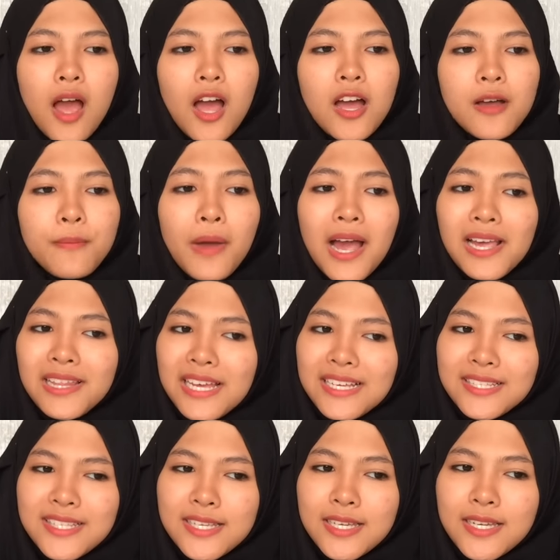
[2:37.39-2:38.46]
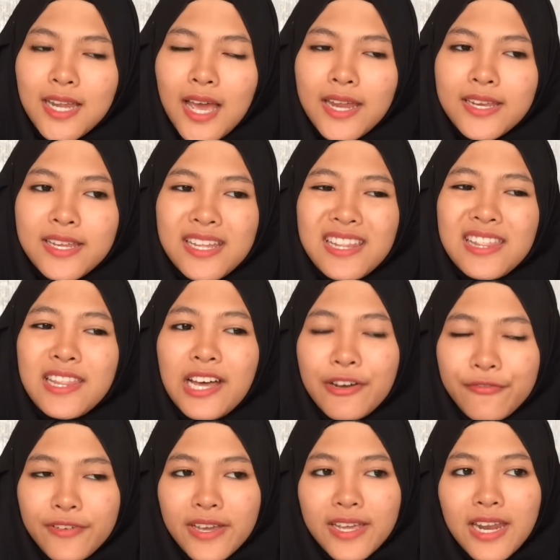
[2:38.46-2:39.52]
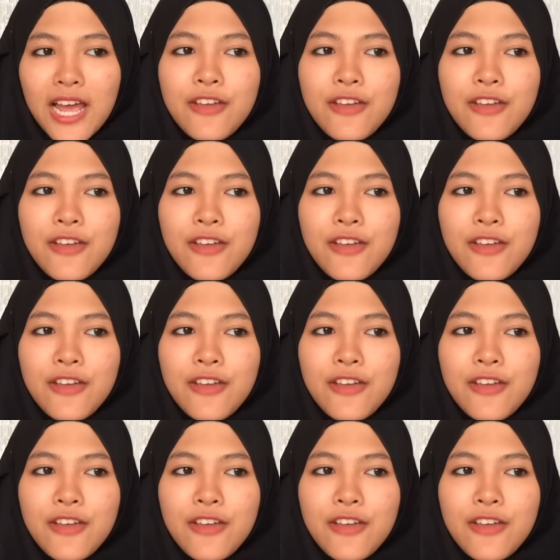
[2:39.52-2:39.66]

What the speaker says: I liked it, I didn't love it.